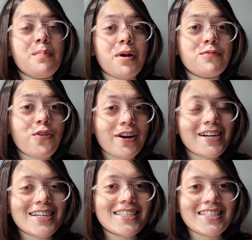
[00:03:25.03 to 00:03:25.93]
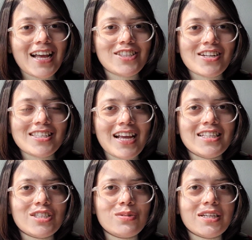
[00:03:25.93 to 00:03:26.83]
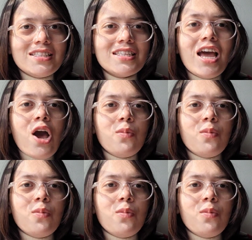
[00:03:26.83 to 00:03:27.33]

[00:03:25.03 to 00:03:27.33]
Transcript: But for us natural science students,